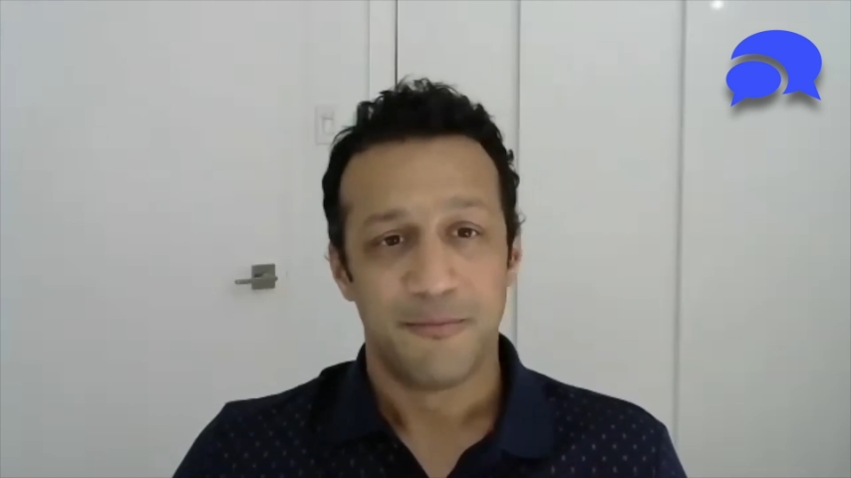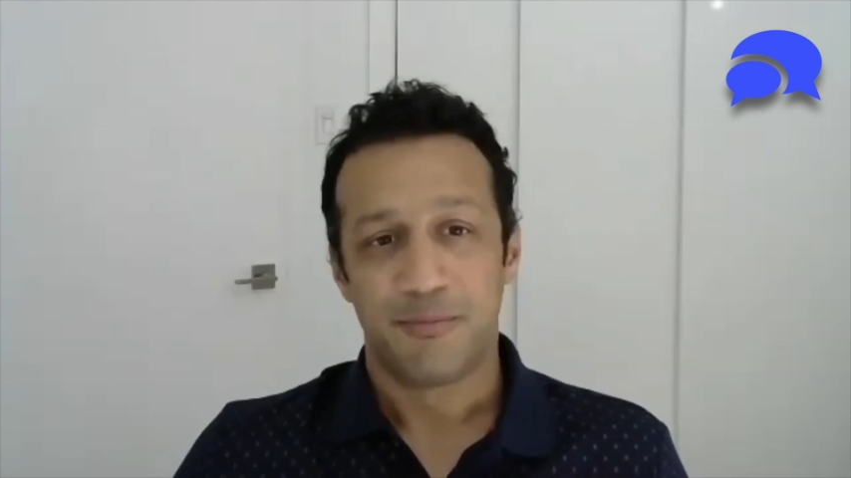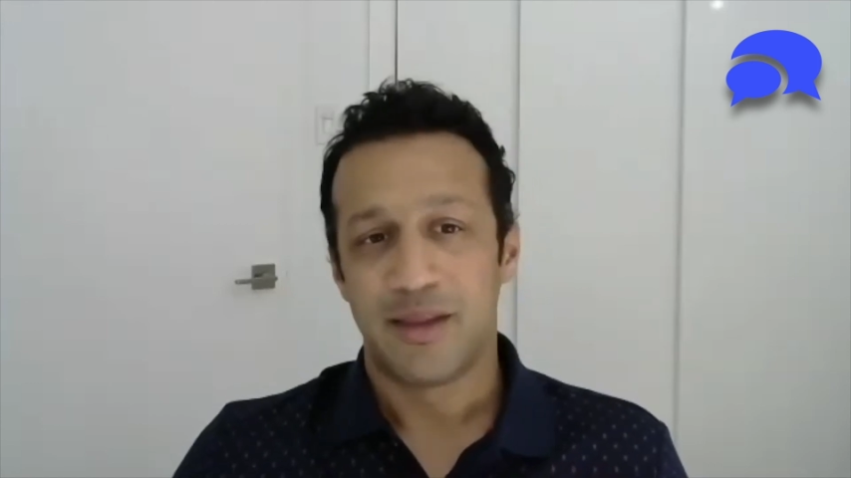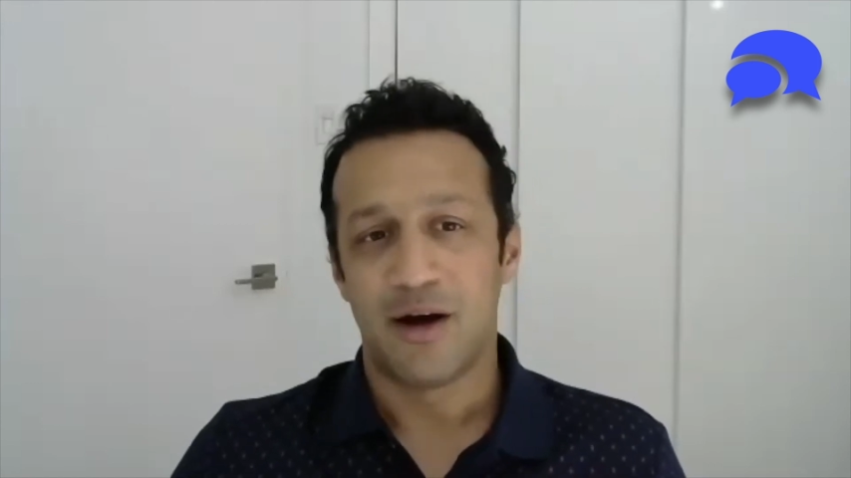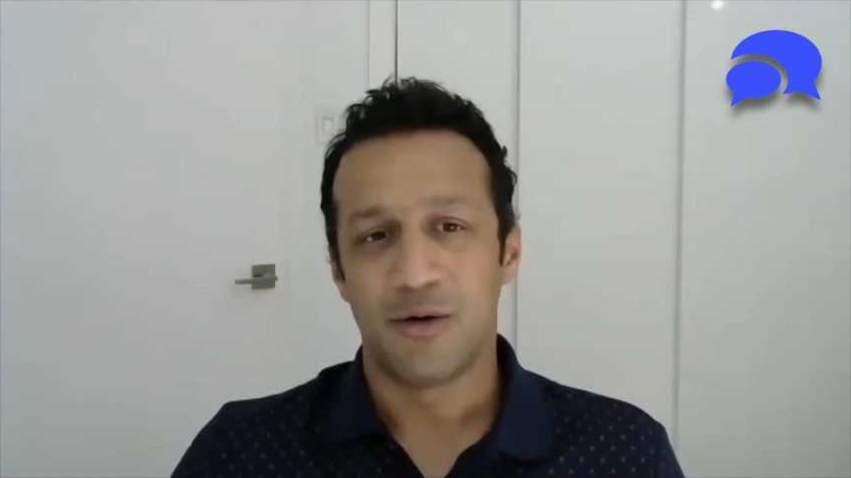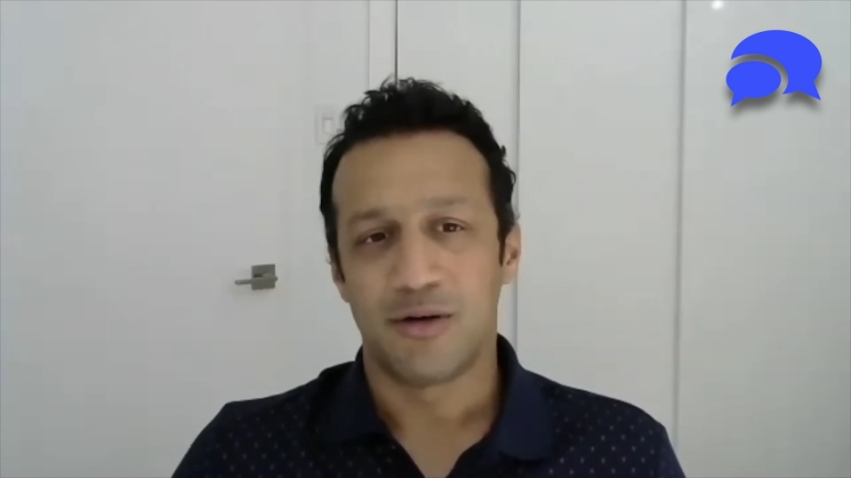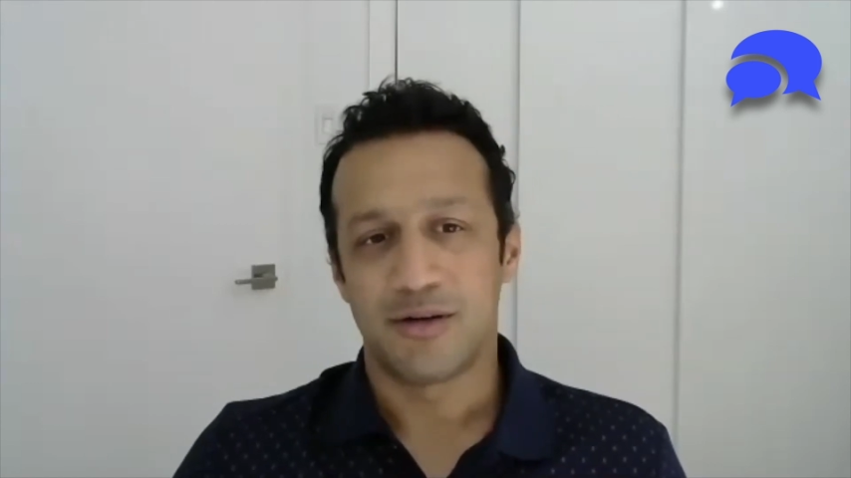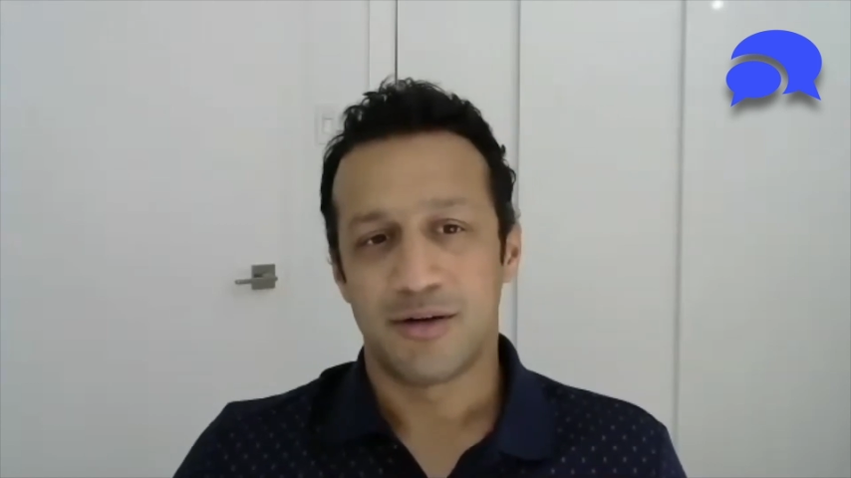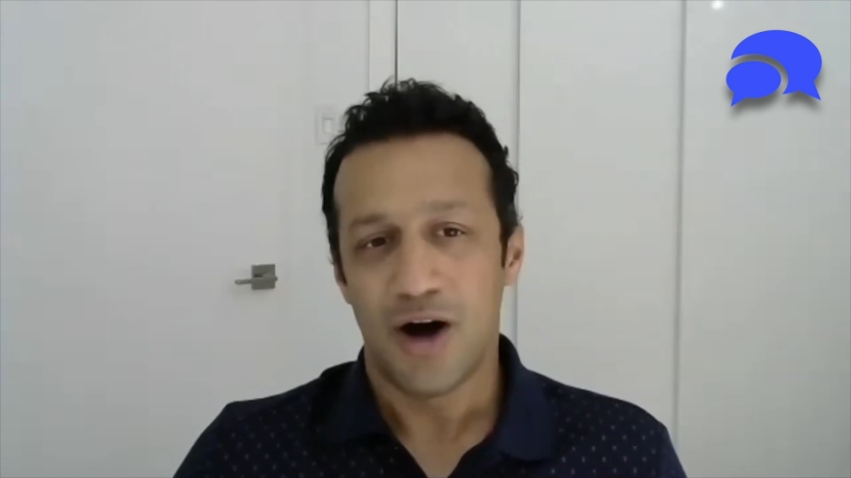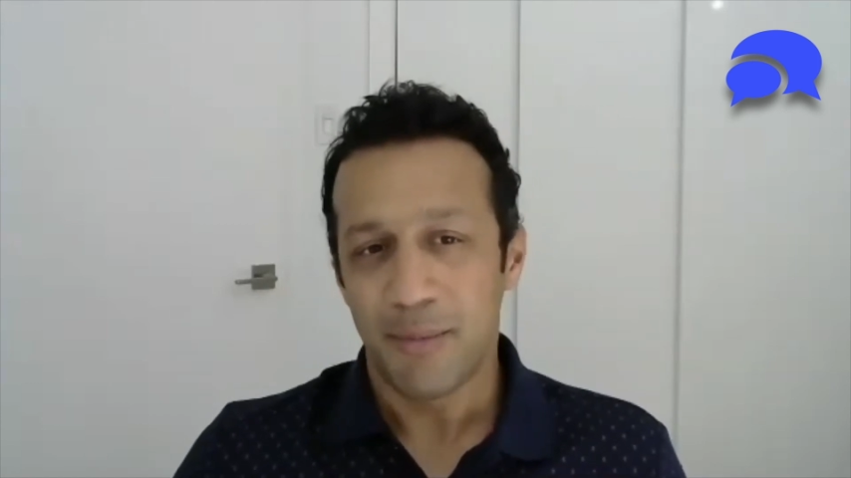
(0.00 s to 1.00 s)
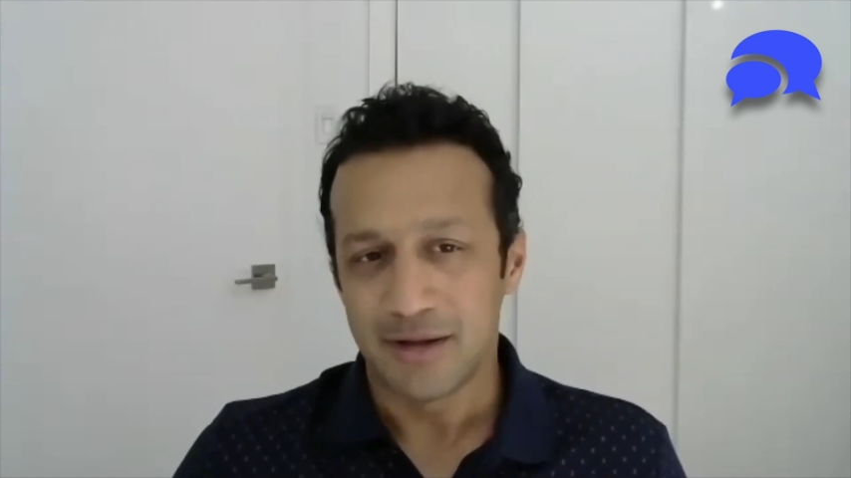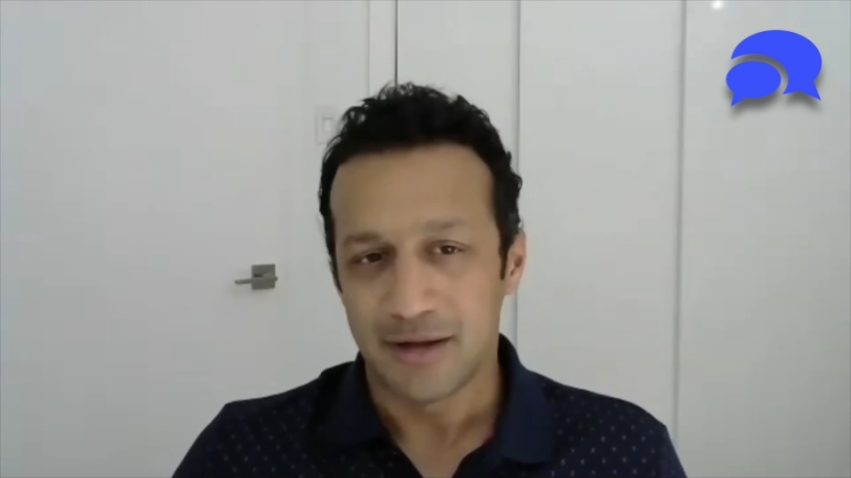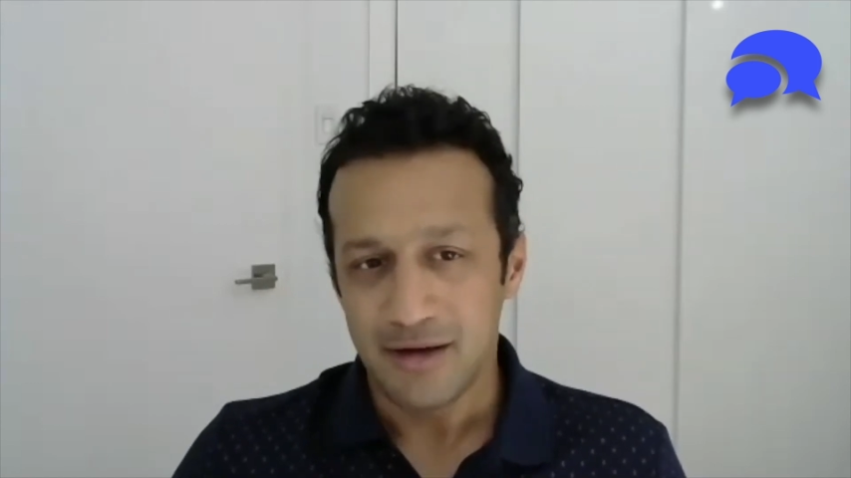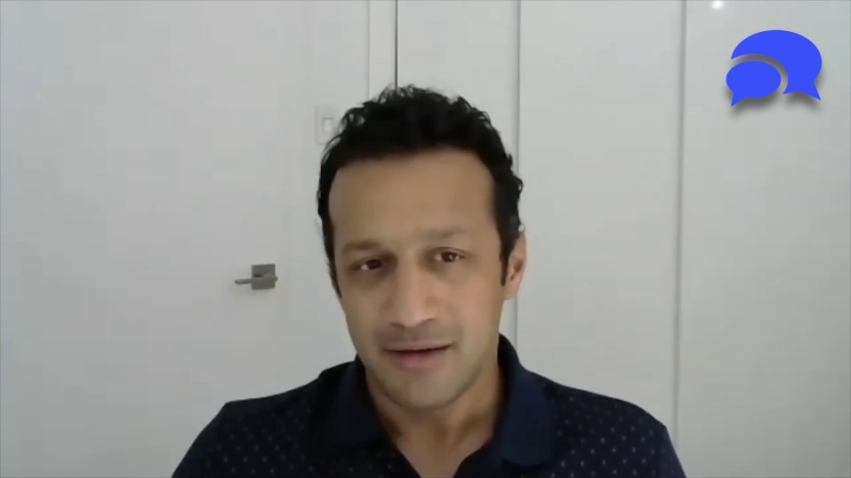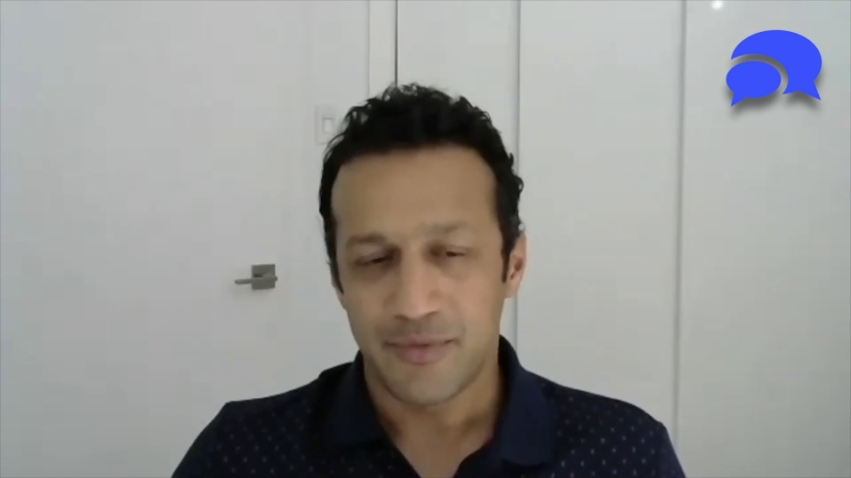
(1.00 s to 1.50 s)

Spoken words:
Now, commonly